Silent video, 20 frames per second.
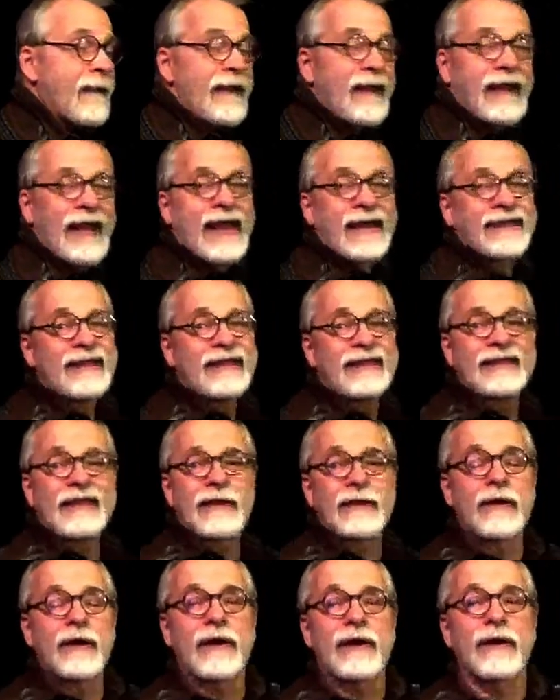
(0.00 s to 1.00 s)
and
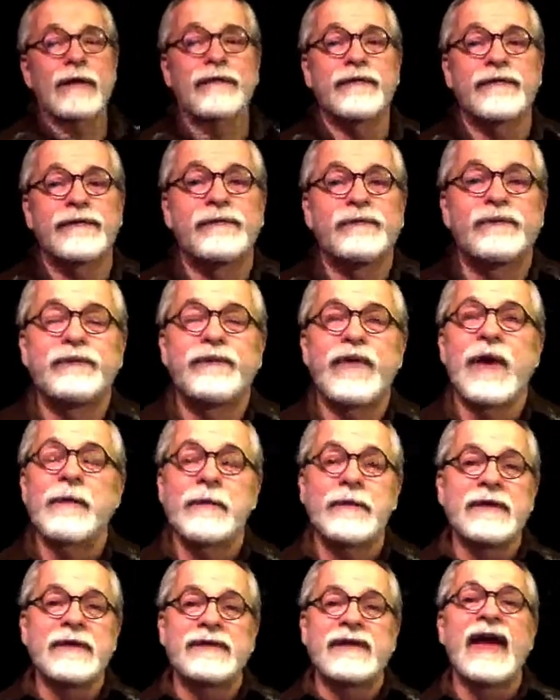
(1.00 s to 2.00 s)
there are
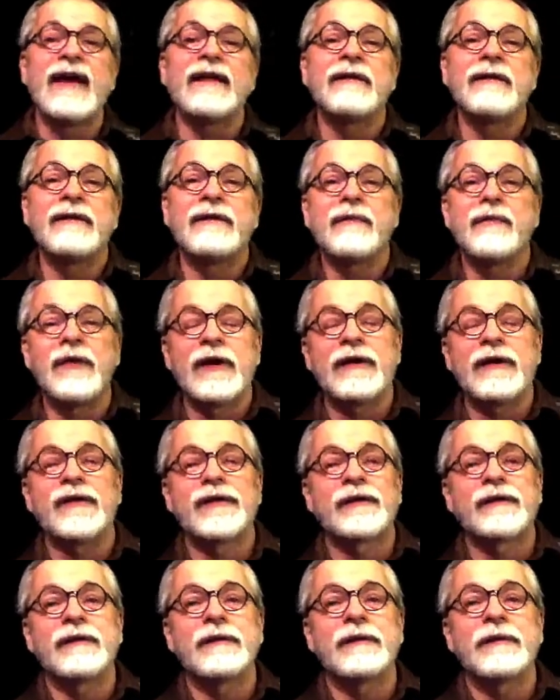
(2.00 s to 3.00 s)
probably 10
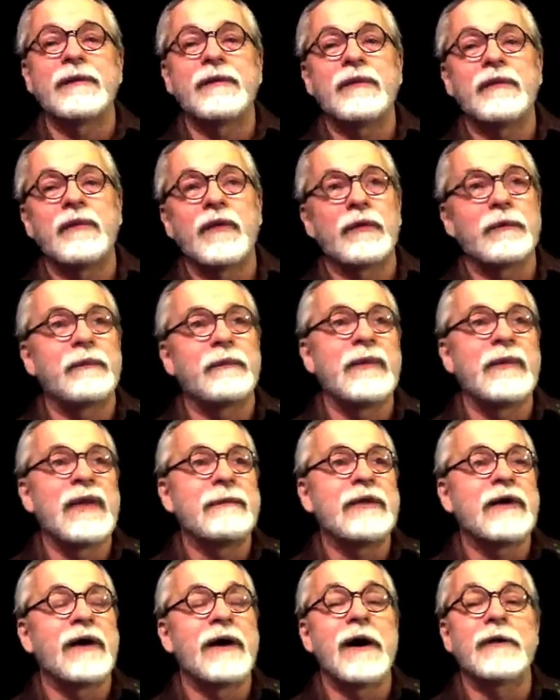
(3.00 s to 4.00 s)
ways,
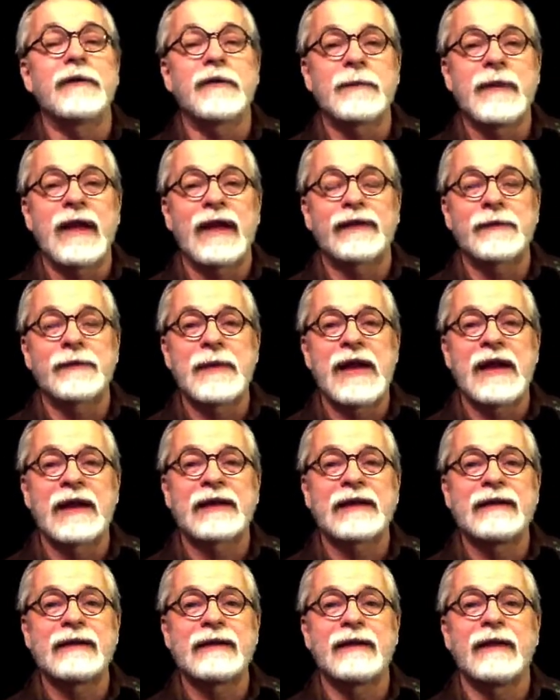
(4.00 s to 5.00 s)
maybe 100
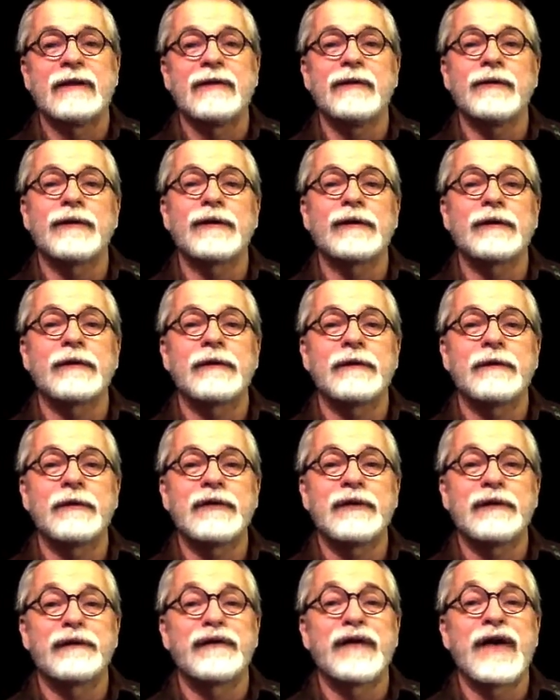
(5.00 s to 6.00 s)
mathematically, that you could
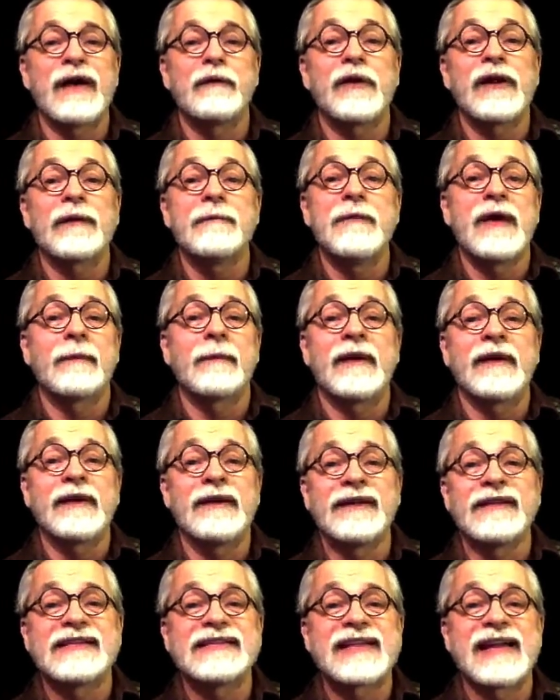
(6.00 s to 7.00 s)
define what I meant by
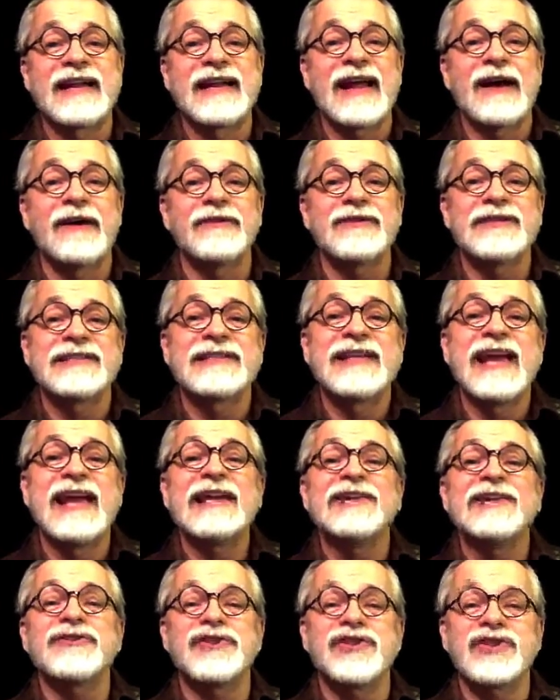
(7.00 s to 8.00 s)
inside out. Just
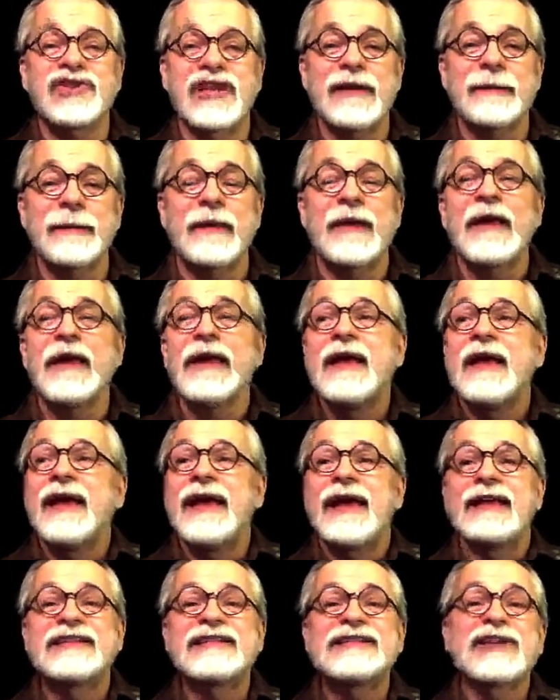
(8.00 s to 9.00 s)
take your shape
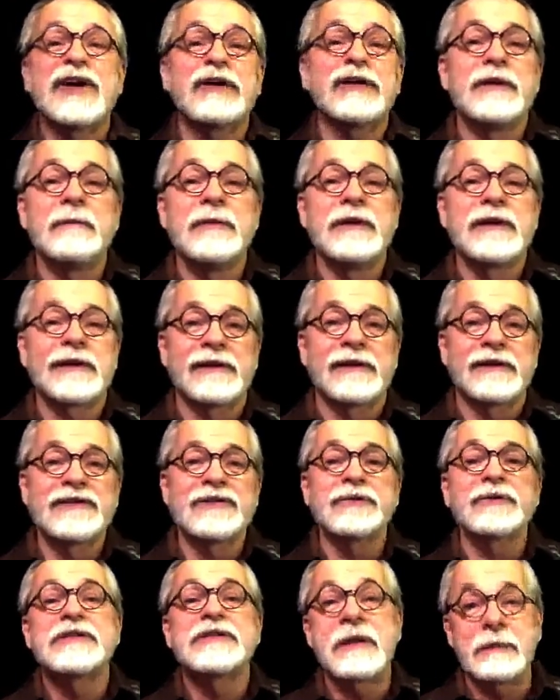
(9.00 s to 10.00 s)
and start in the middle and
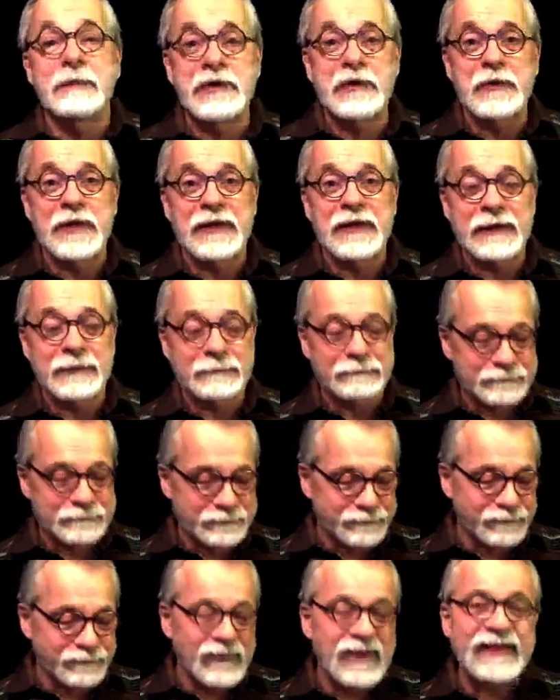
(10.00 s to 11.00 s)
do something with it.
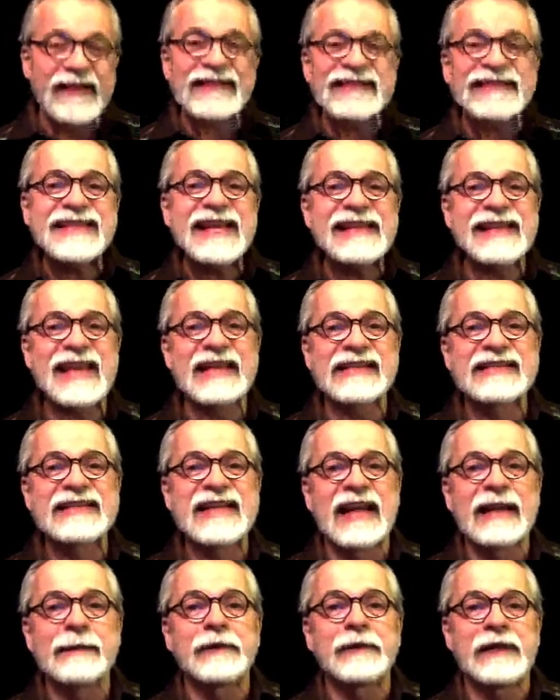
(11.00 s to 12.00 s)
Let's take that
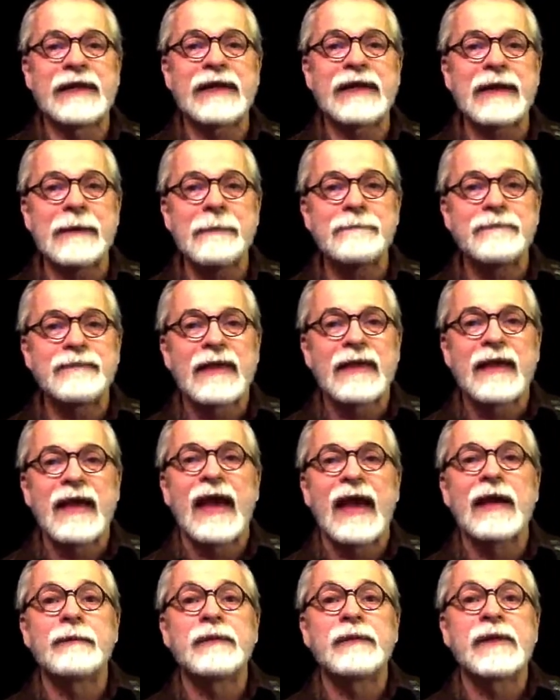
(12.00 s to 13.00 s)
same lick
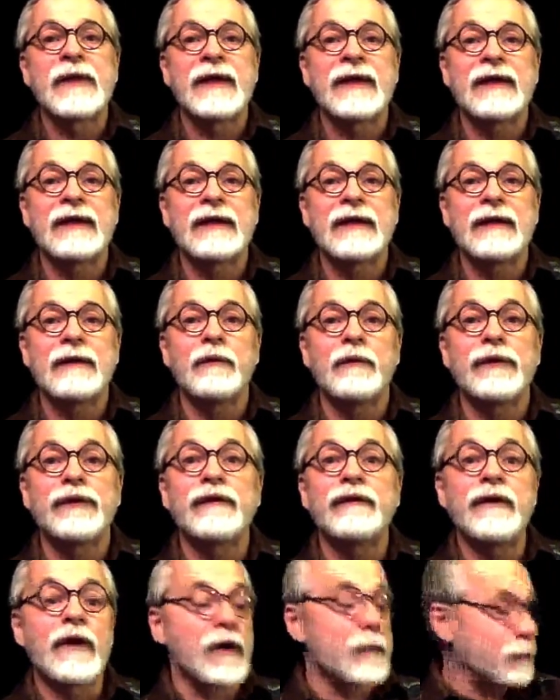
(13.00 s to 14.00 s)
and play it with the
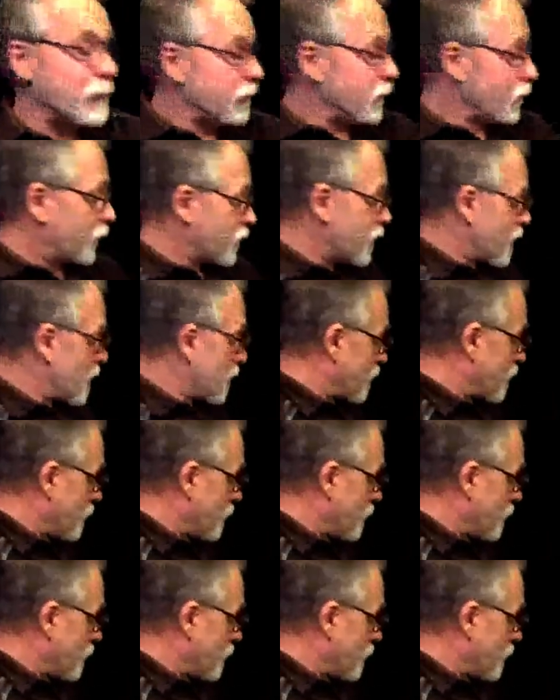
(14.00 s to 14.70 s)
dark blues scale.